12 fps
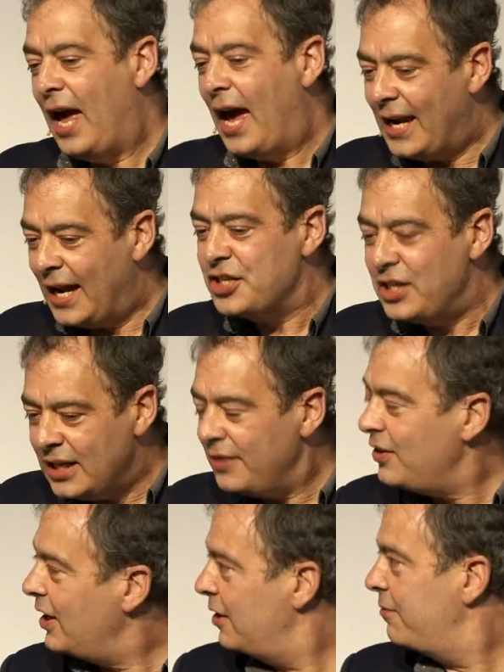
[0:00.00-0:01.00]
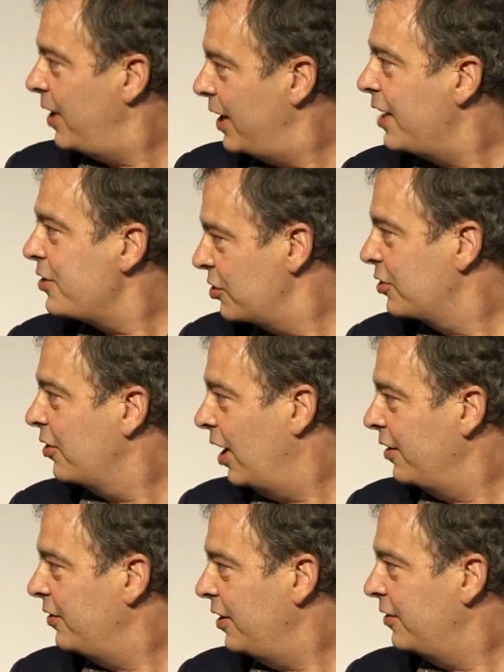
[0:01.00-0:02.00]
And actually, even in the financial
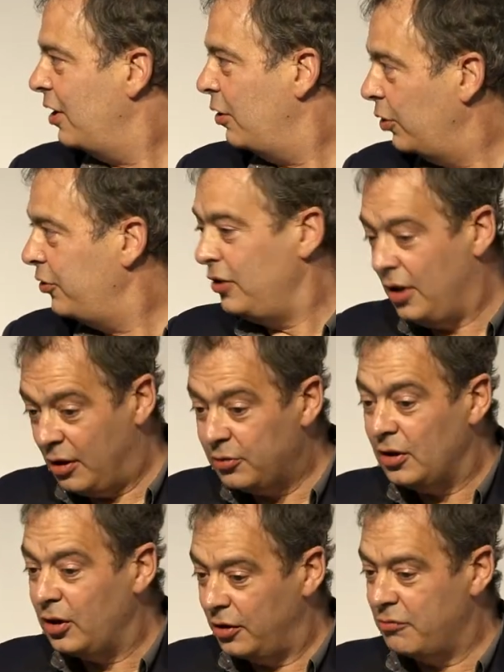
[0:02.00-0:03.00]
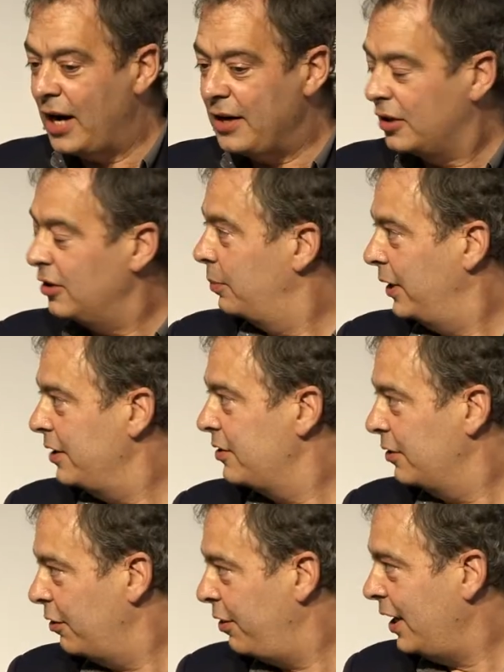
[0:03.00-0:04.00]
crisis, there was, you know, there was a lot of radical
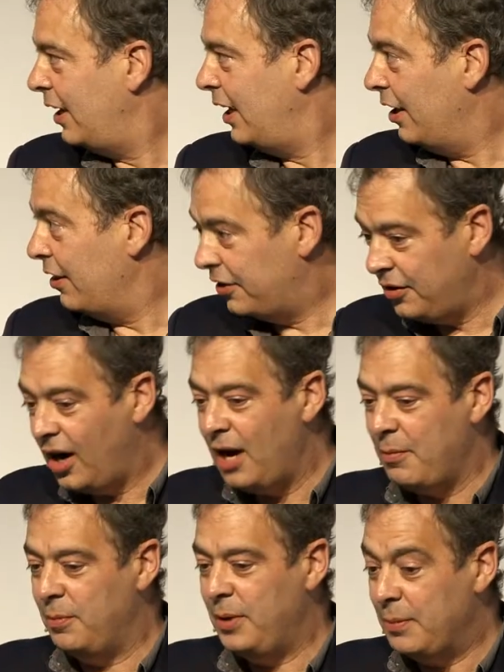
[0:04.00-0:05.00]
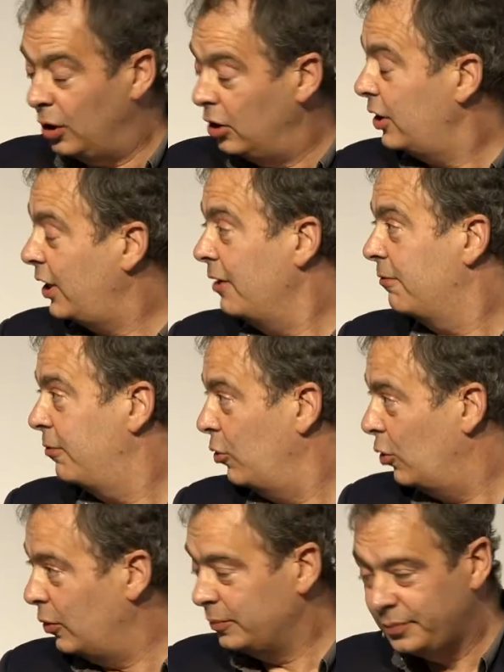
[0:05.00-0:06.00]
political thinking at the time and people looking
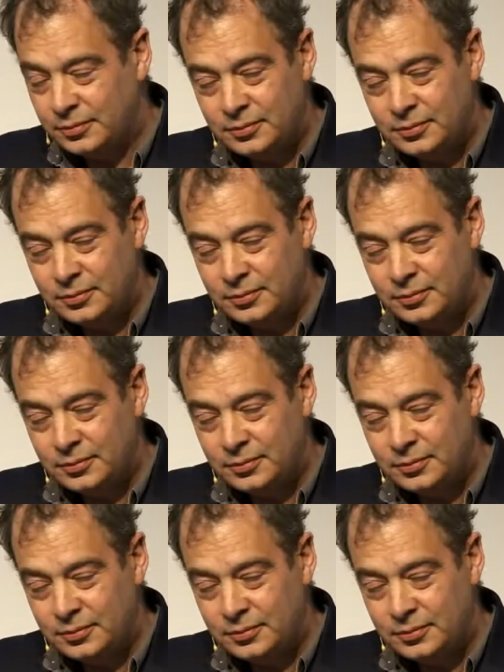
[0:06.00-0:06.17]
for